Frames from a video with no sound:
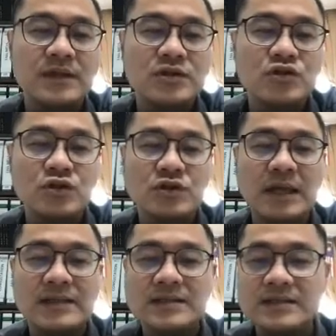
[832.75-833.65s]
So you
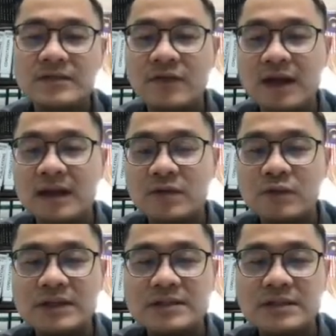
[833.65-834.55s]
can find out
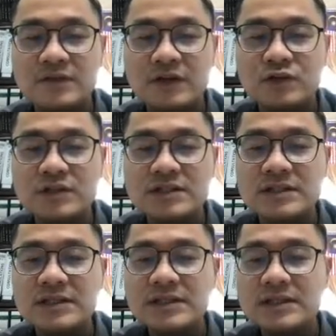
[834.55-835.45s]
what is the
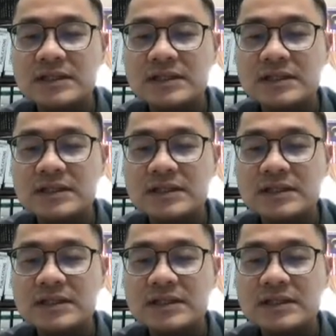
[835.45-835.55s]
frequency,